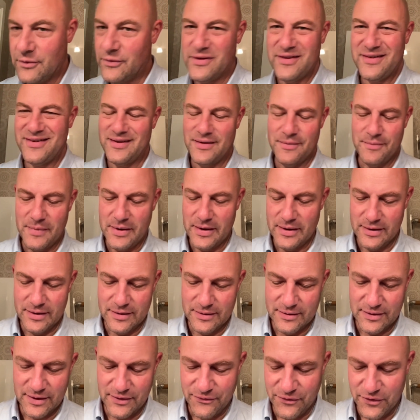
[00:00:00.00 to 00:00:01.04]
this in many
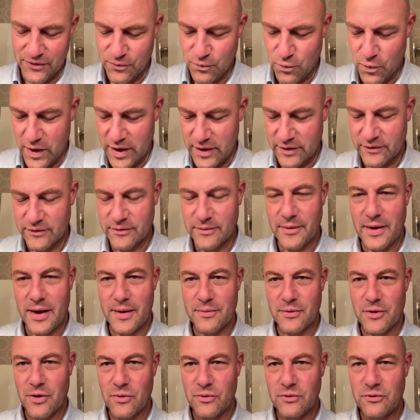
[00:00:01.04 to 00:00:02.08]
different ways. I'm
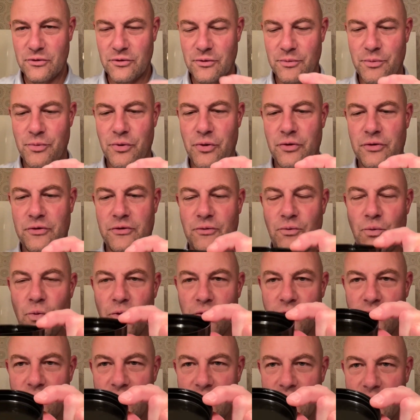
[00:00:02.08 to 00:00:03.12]
going to put
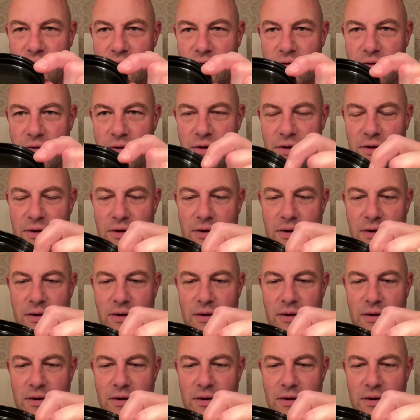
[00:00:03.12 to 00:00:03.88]
water into the